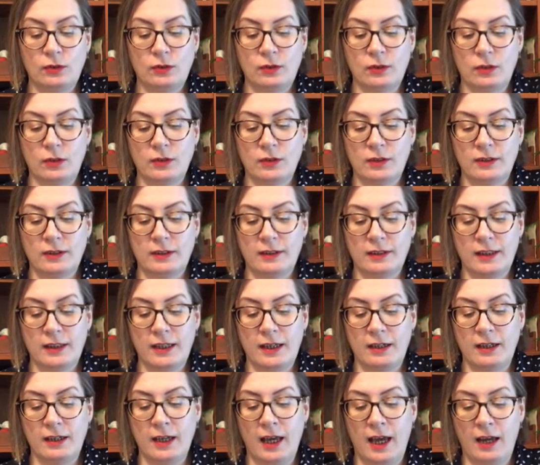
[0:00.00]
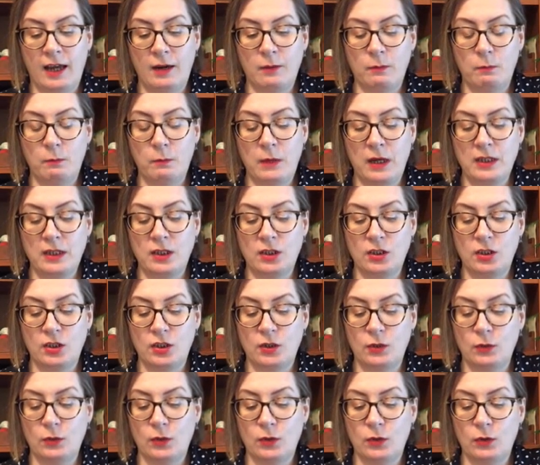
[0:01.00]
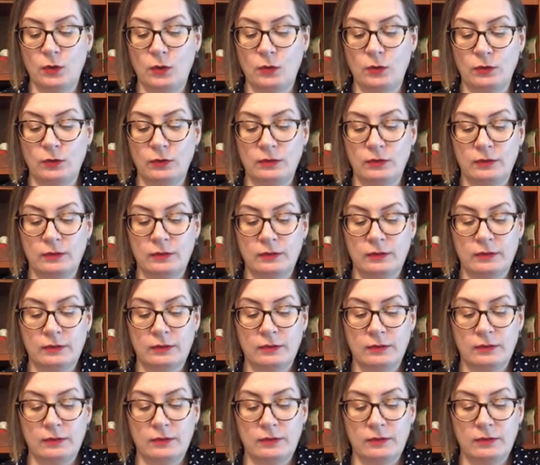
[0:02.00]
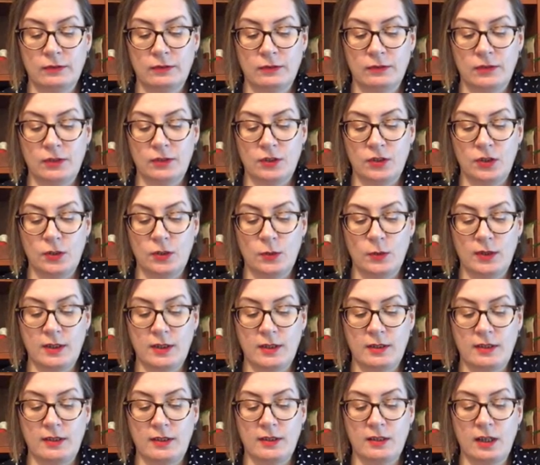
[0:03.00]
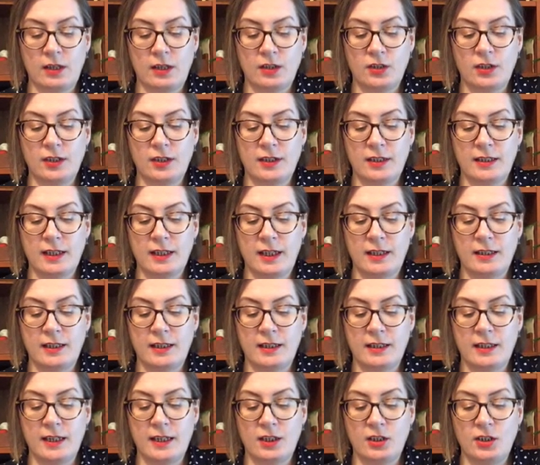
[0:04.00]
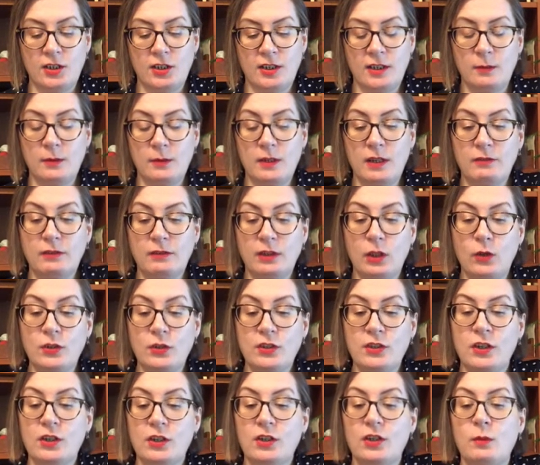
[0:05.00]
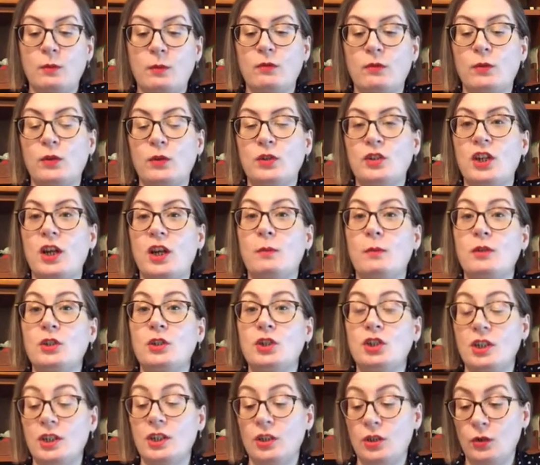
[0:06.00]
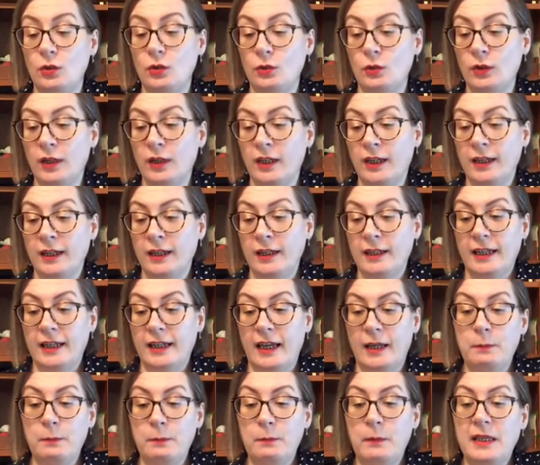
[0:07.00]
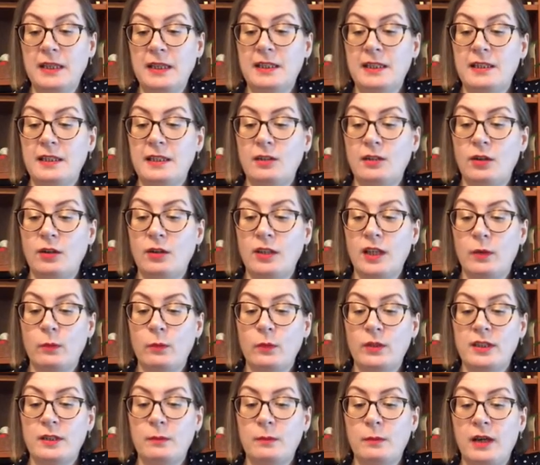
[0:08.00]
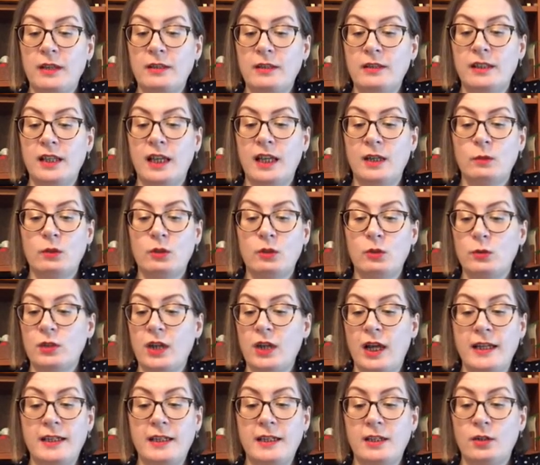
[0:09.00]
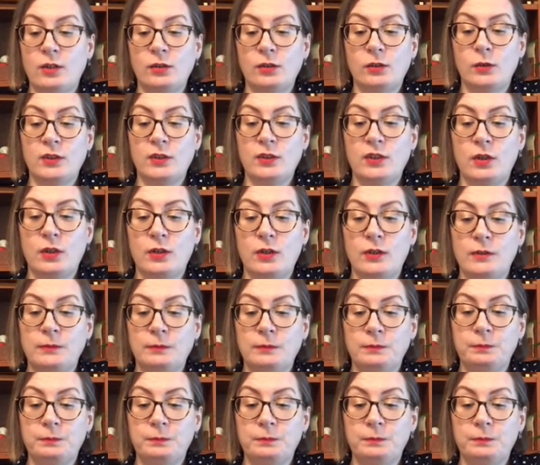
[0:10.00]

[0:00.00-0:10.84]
Oh, young Herr, must you go?" She was in such an excited state. She seemed to have lost her grip of what German she knew and mixed it all up with some other language which I did not know at all.